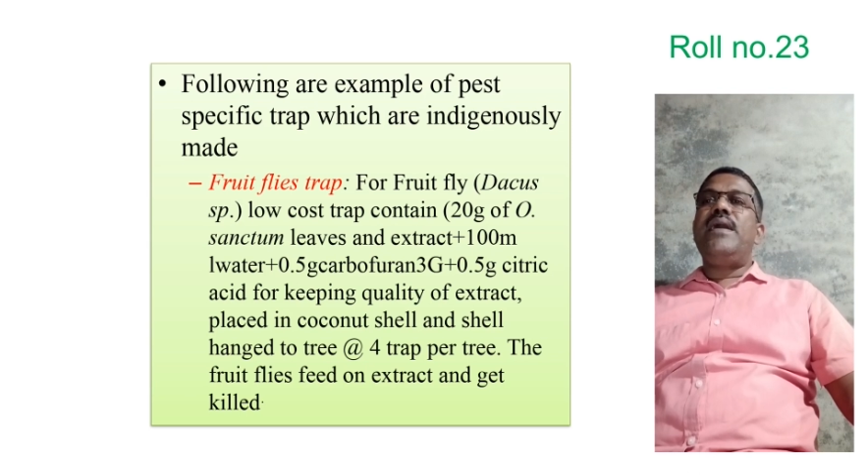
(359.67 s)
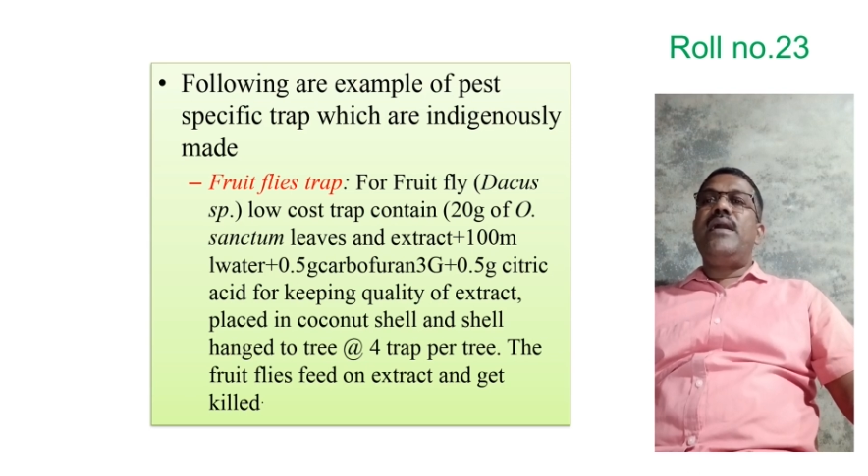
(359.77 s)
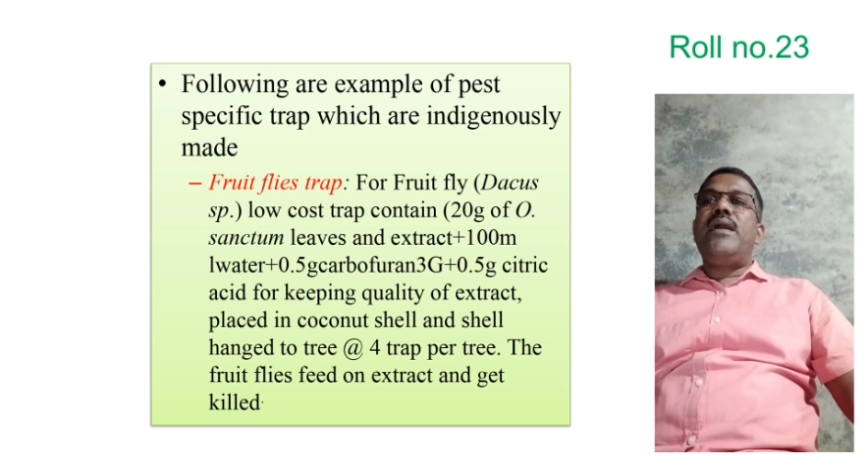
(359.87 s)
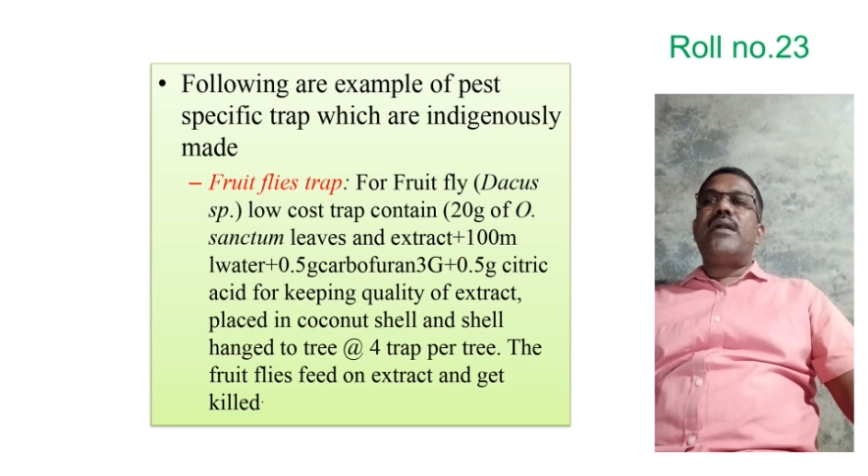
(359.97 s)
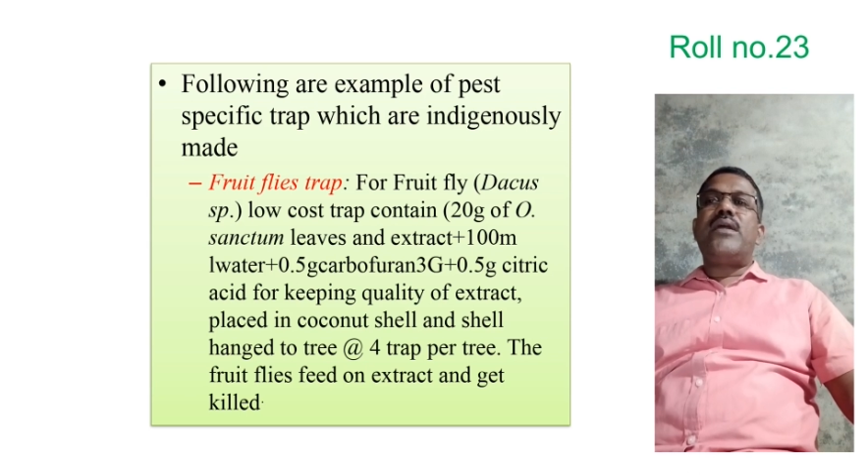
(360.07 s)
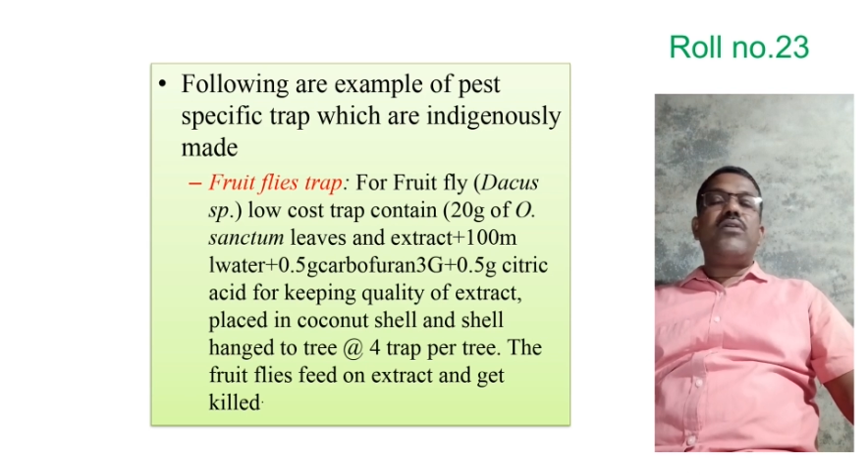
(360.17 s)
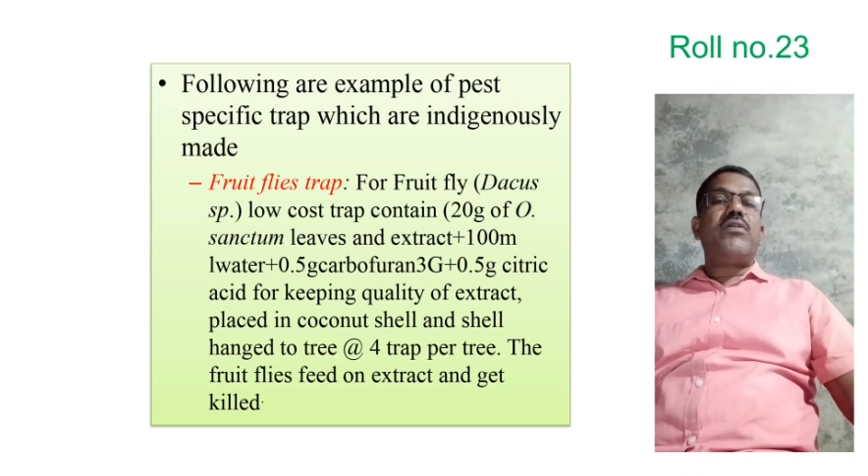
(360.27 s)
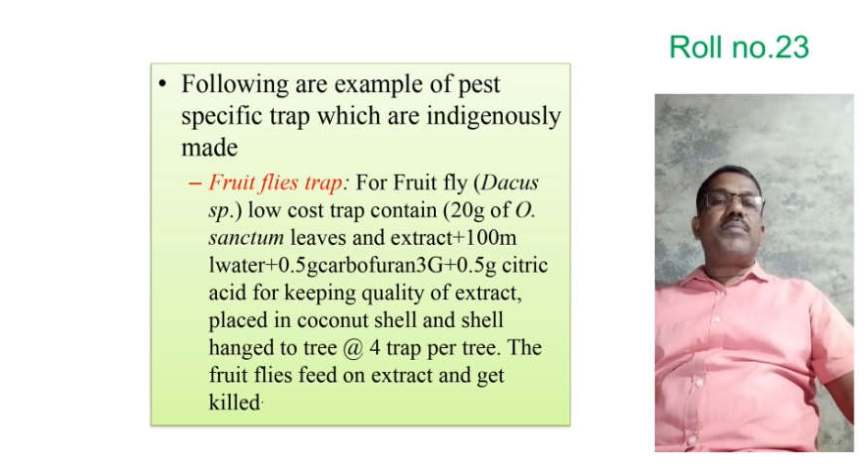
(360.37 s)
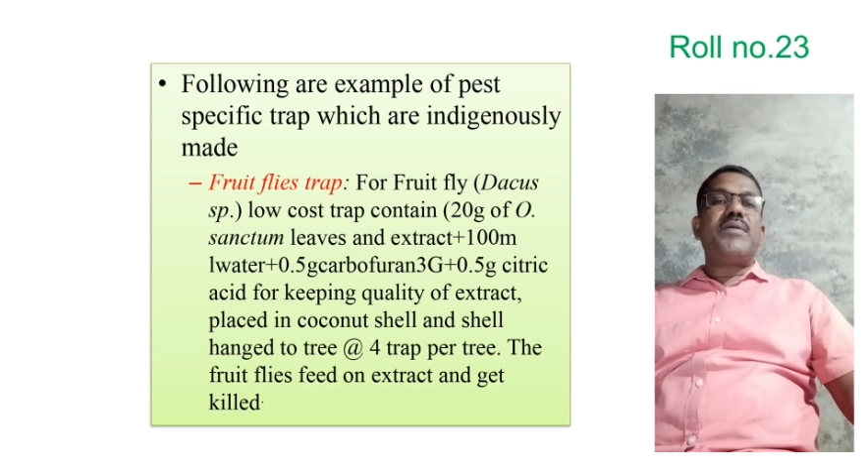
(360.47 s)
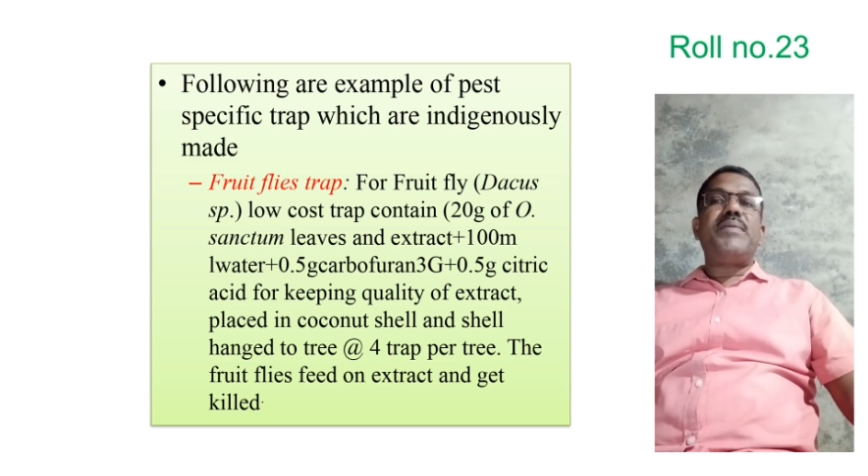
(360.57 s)

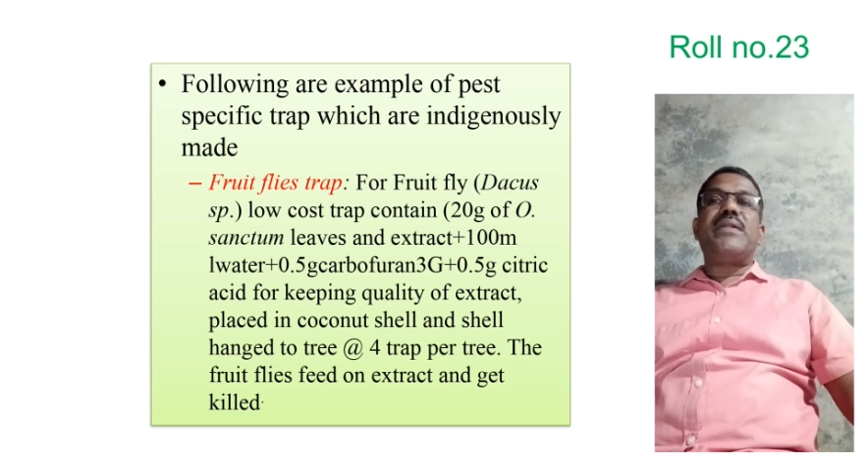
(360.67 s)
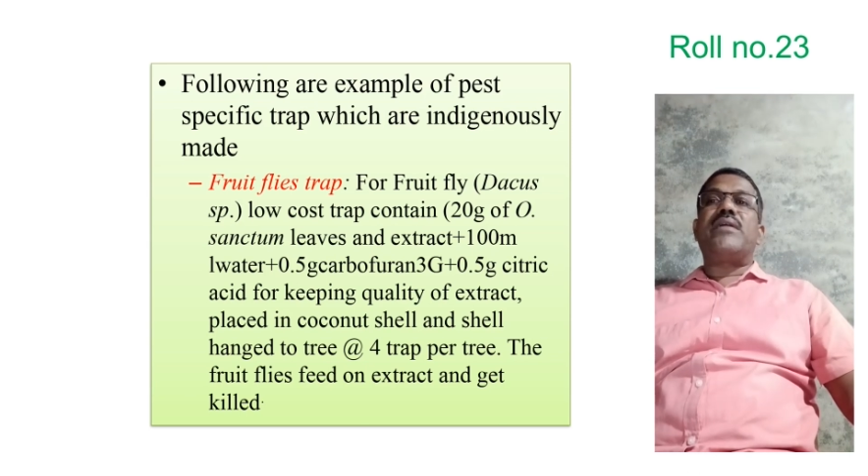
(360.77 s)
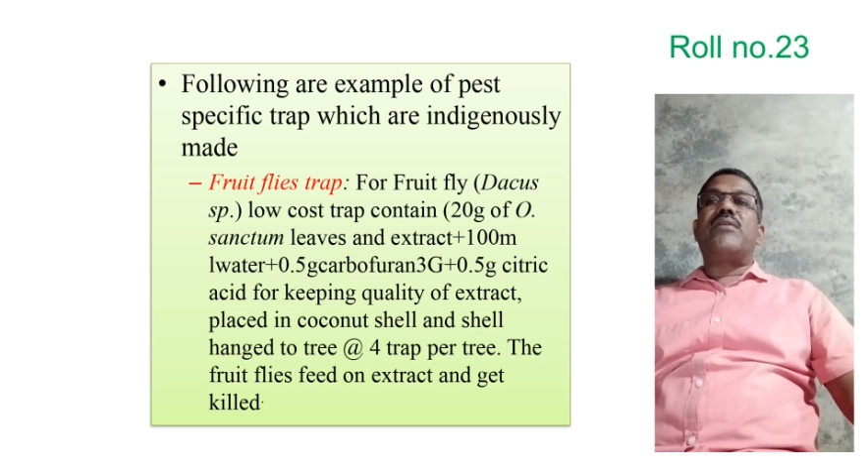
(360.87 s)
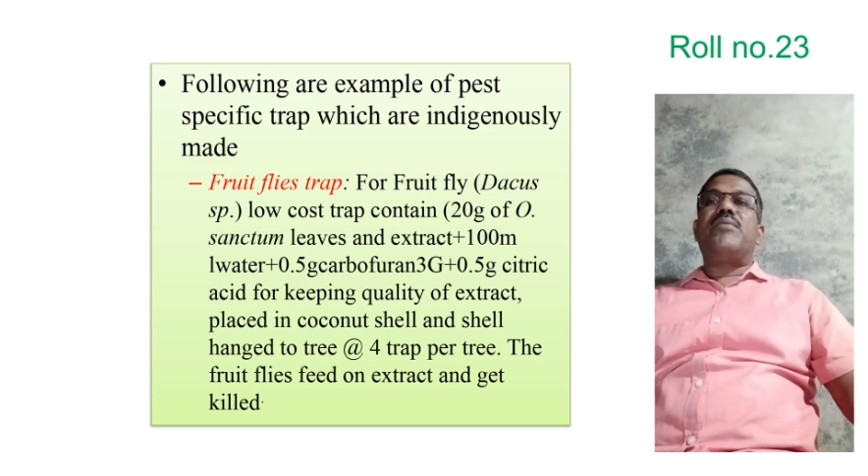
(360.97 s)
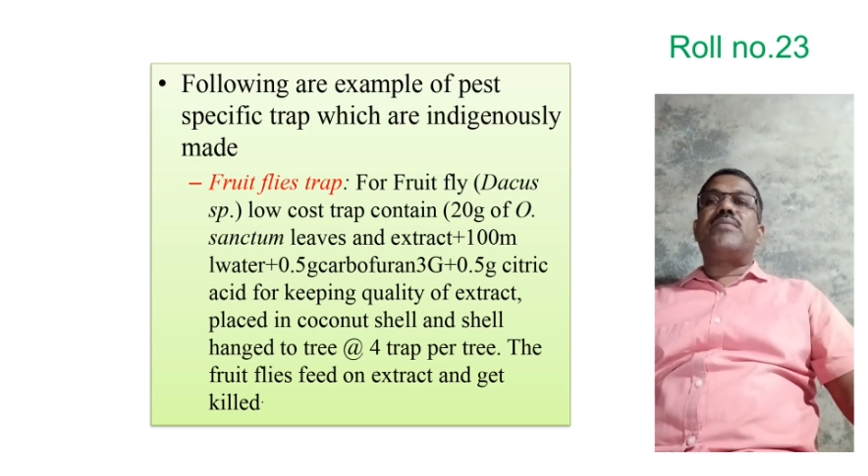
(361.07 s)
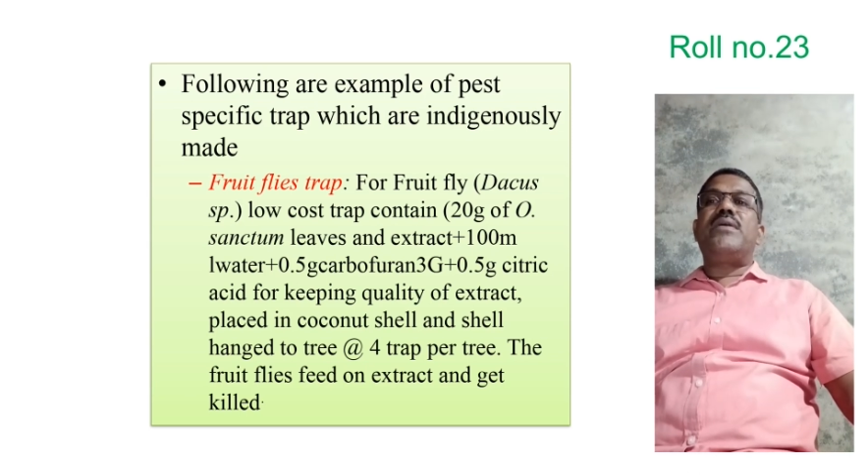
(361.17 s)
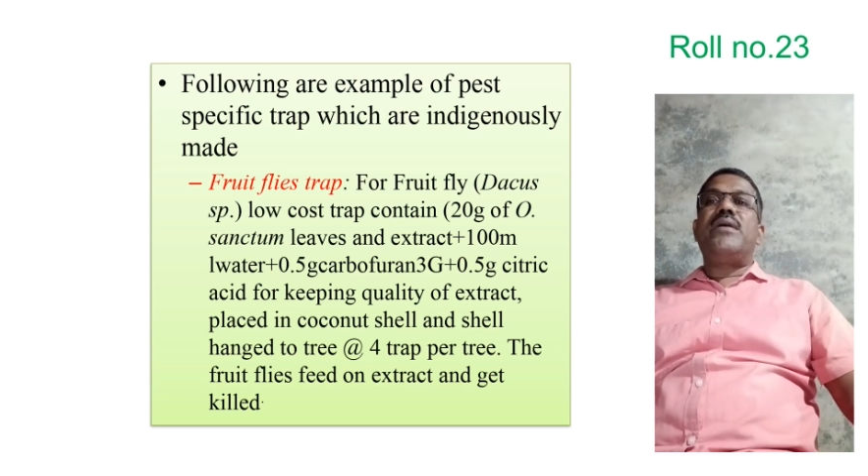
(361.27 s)
Rhinocorpus beetle crops.